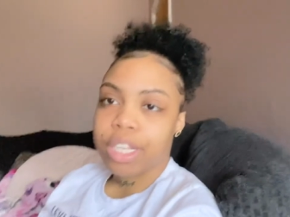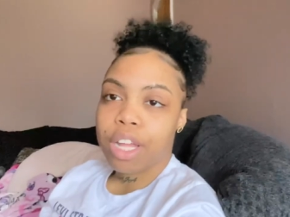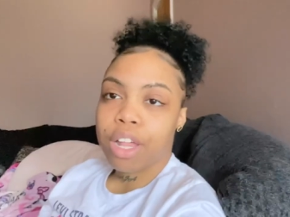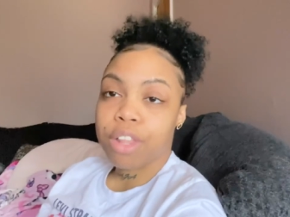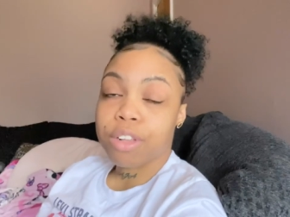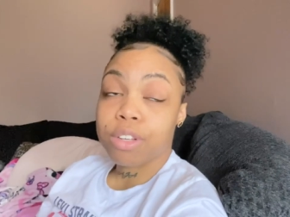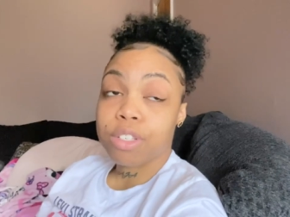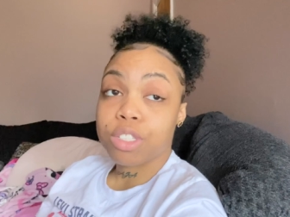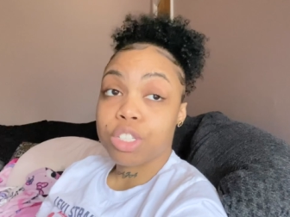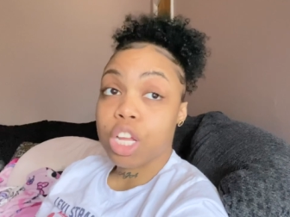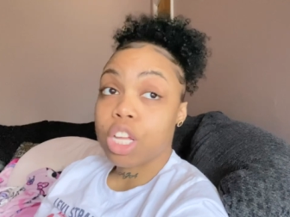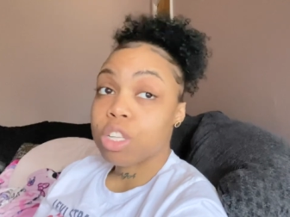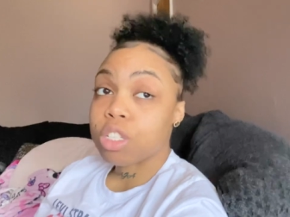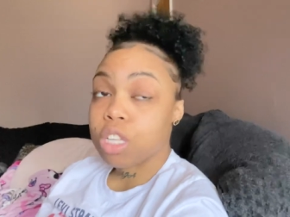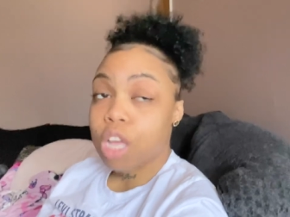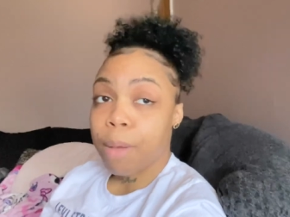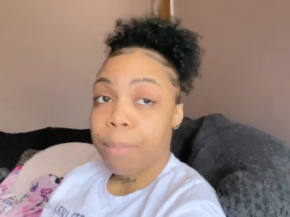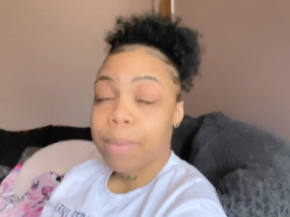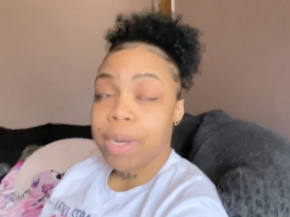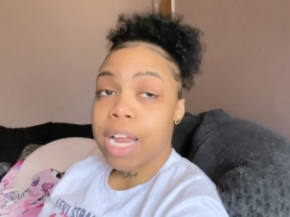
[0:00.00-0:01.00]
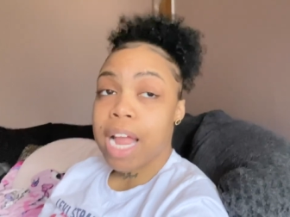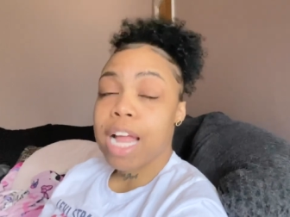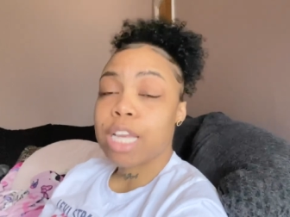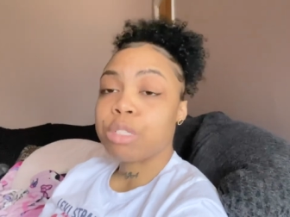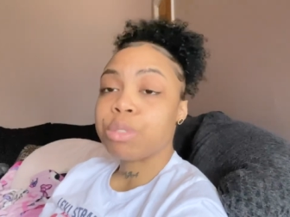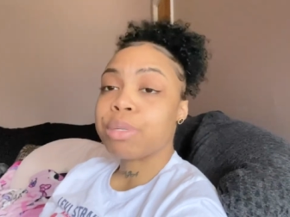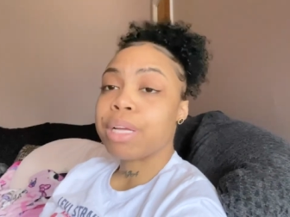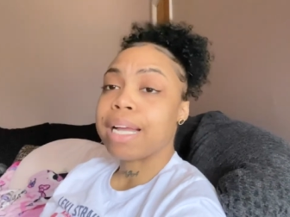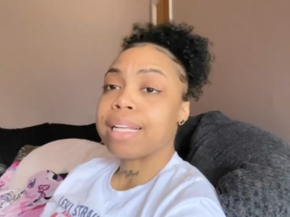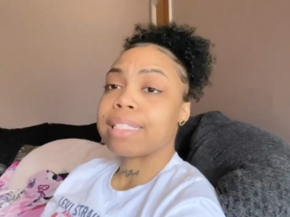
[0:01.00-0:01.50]
each other's company as
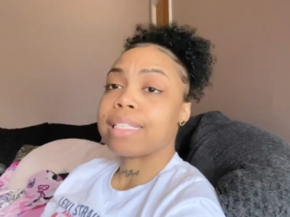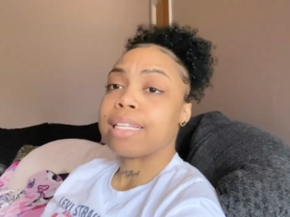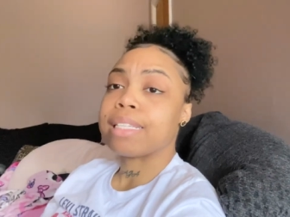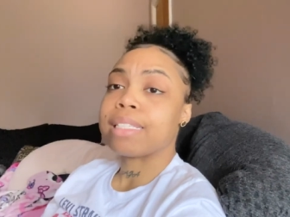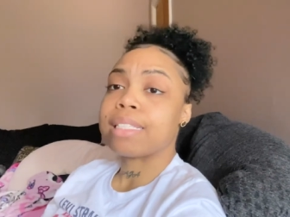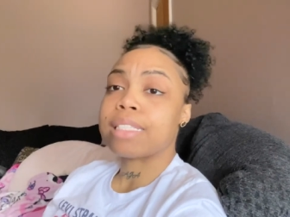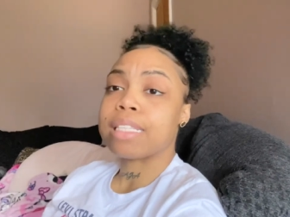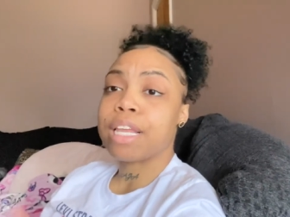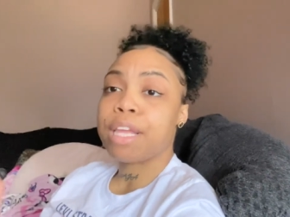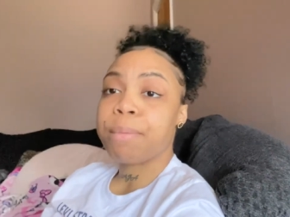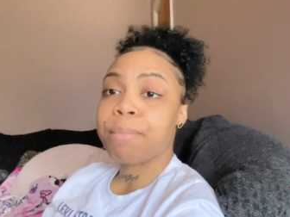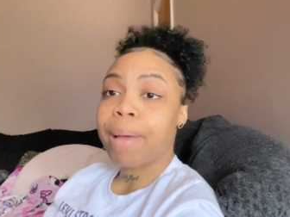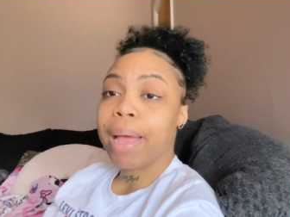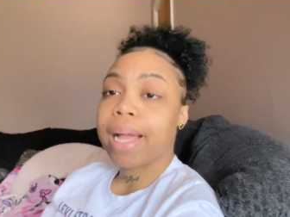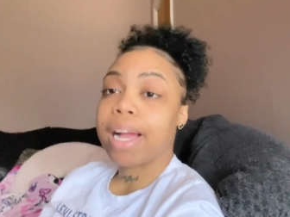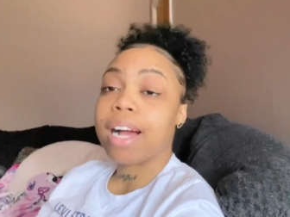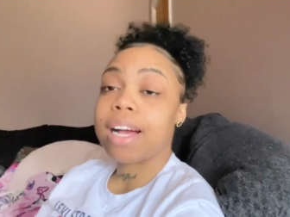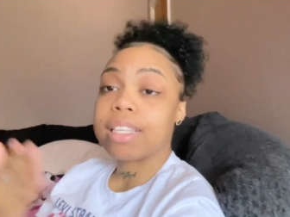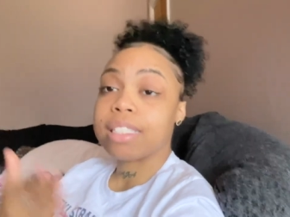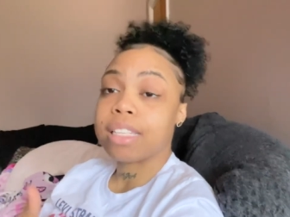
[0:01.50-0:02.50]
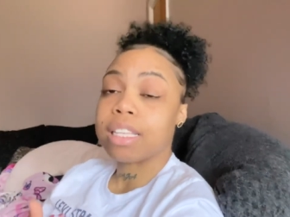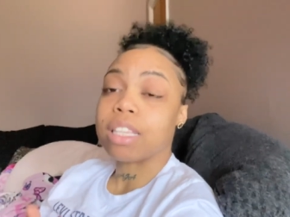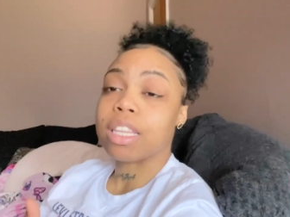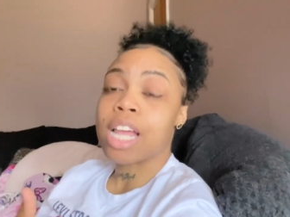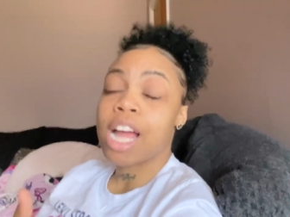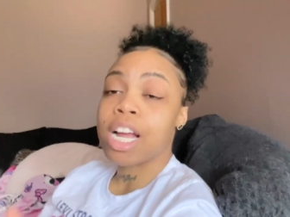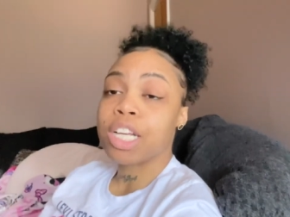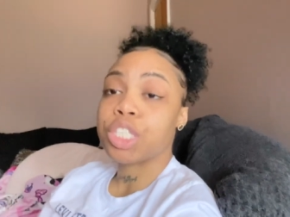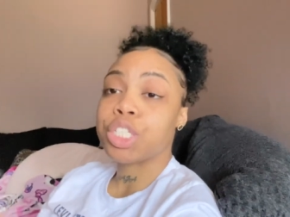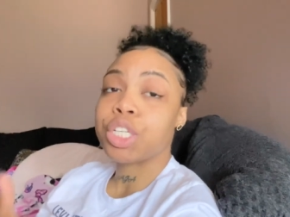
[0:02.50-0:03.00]
you guys can see my cousin
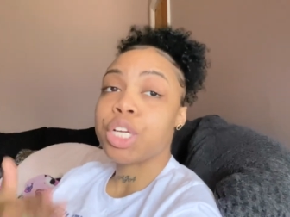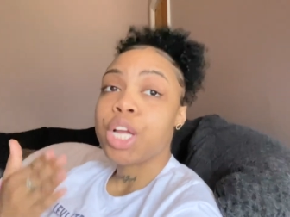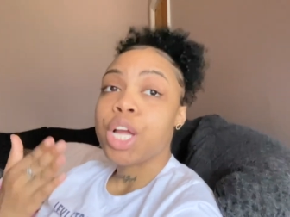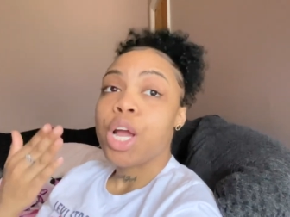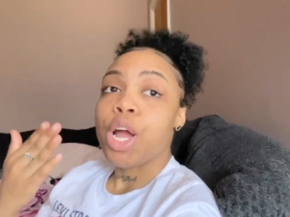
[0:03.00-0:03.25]
launched